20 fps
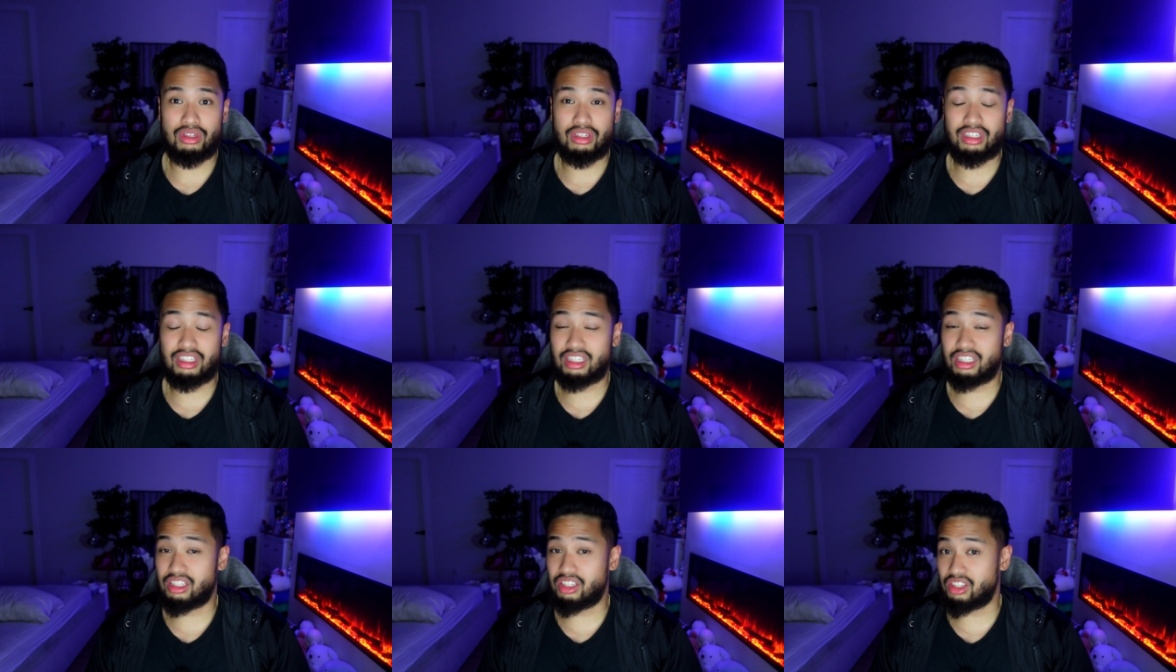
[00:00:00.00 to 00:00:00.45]

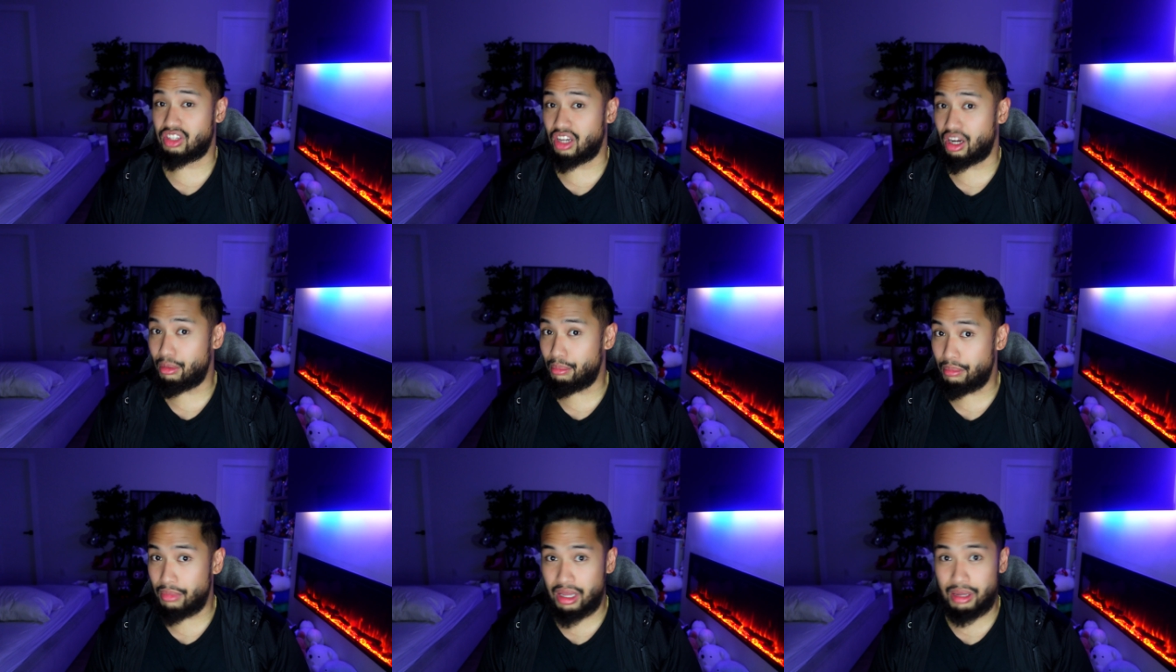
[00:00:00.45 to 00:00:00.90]

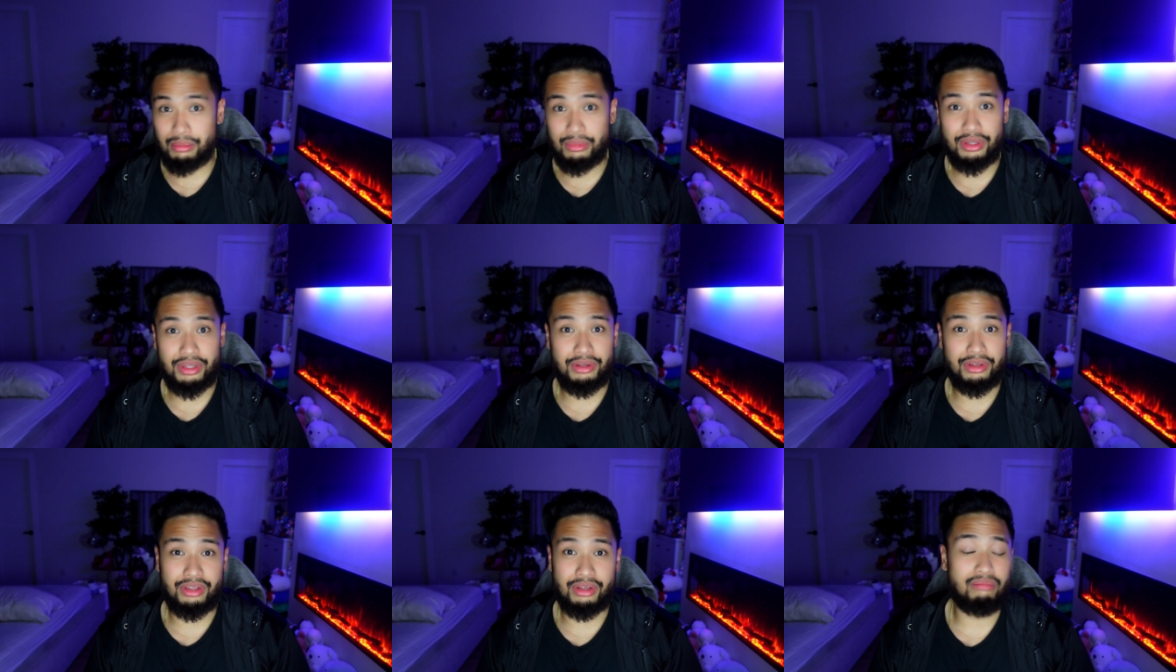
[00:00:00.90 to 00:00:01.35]
Some may
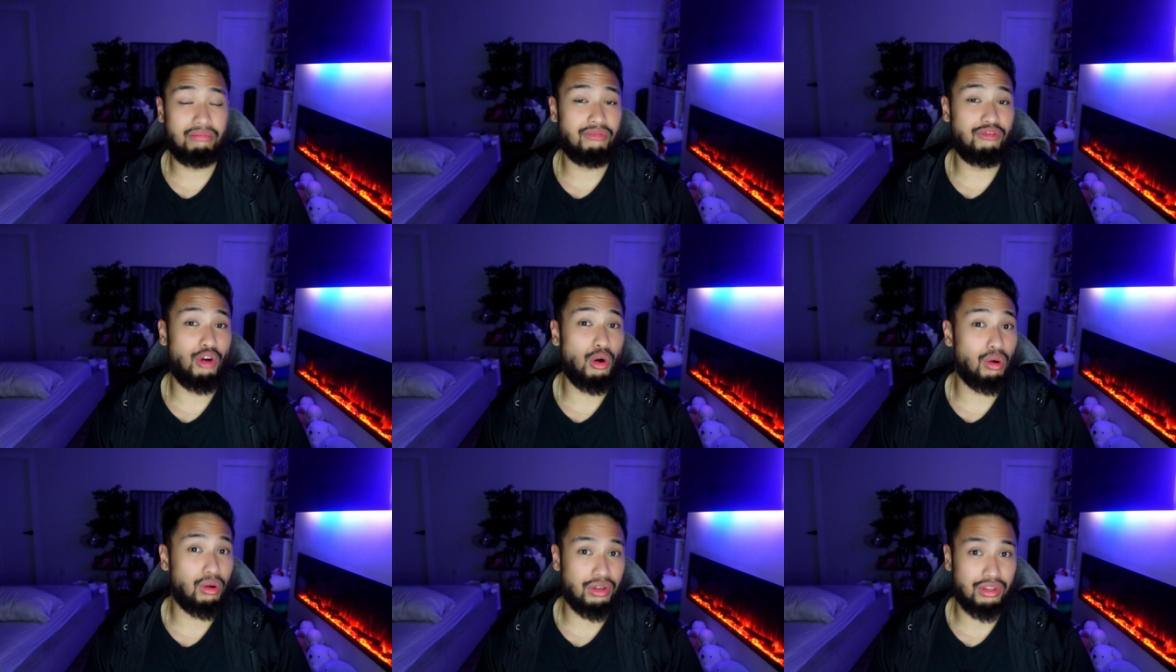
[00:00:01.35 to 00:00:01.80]
be
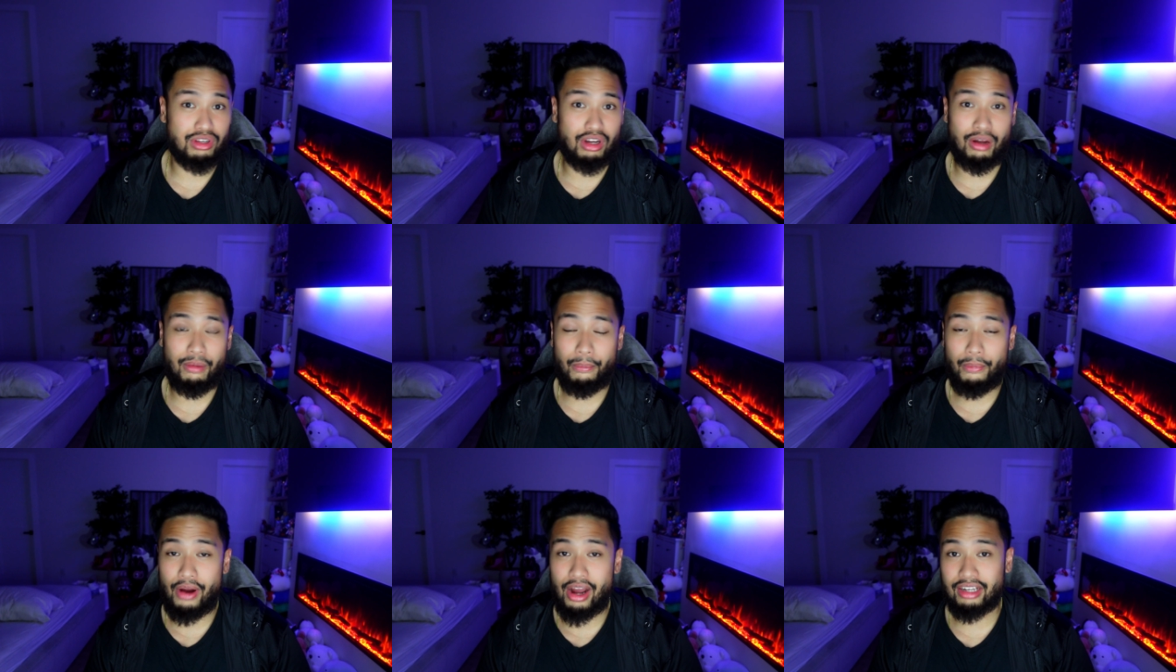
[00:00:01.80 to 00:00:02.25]
focused
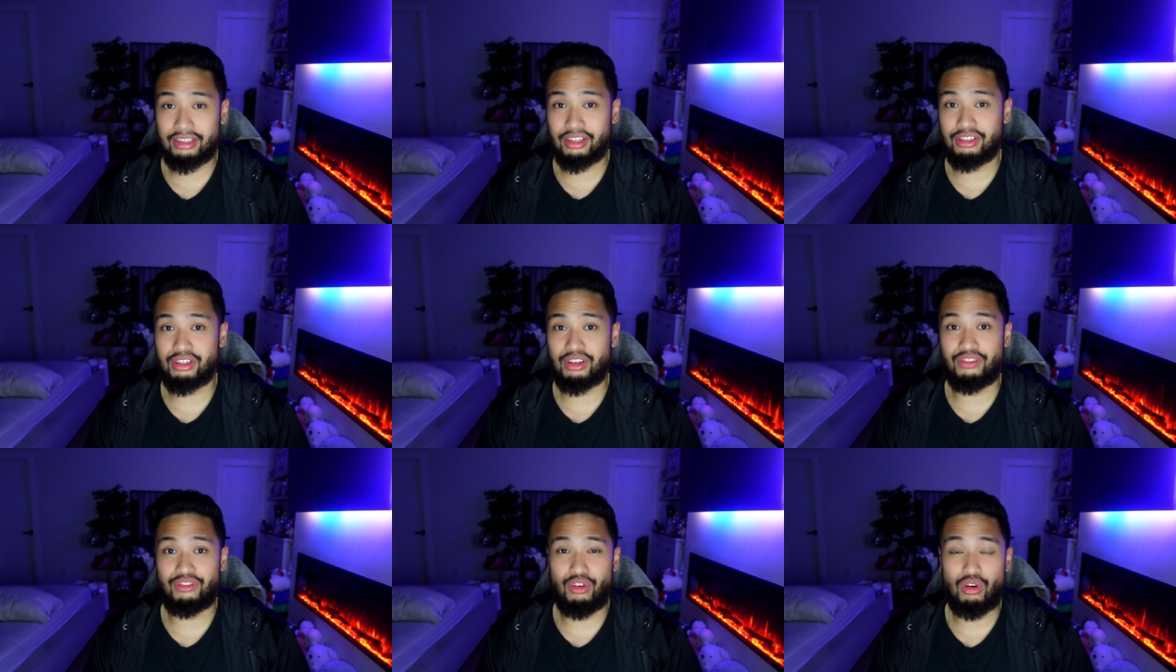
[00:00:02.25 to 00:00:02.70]
on
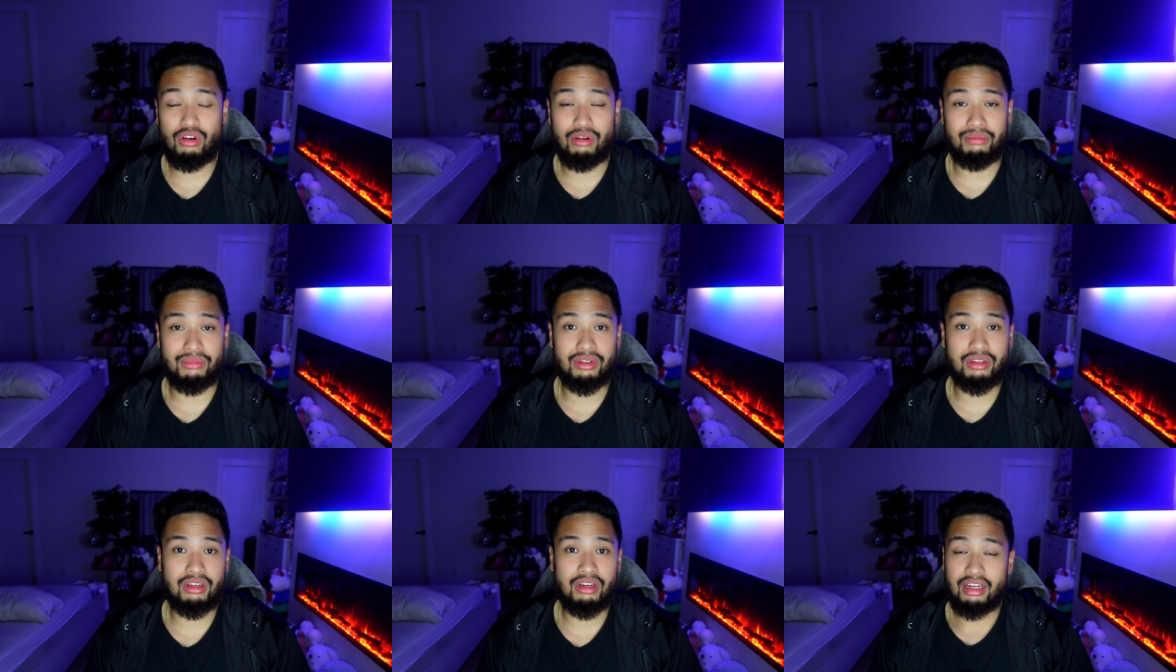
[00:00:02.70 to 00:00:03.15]
practicing
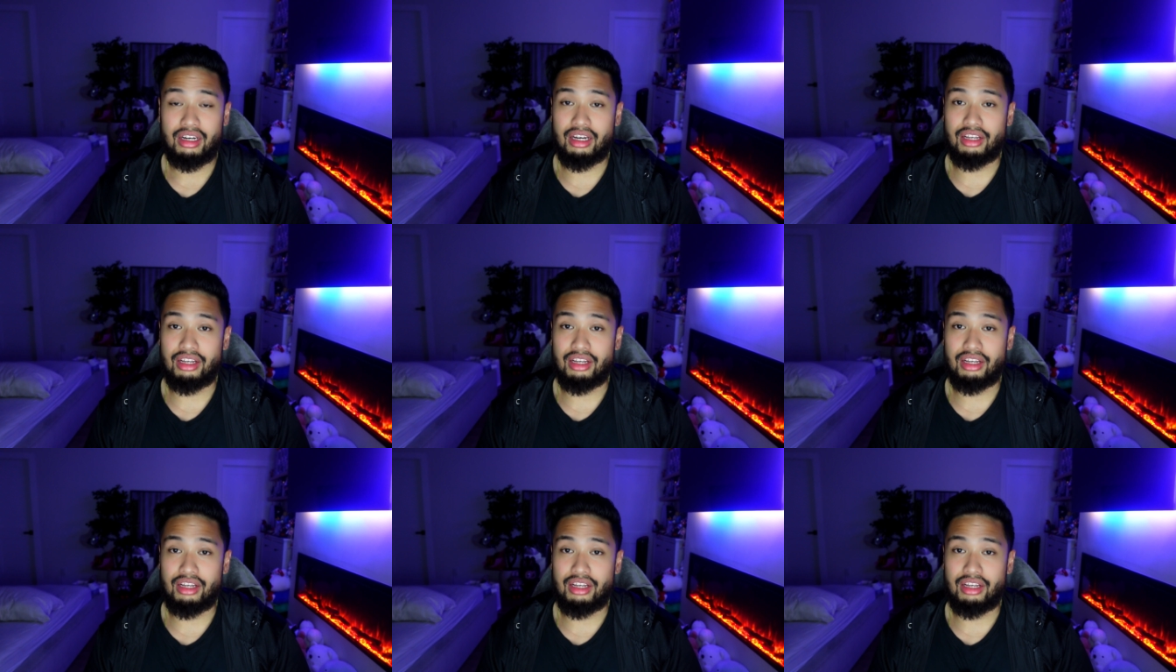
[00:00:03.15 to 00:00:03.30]
forms,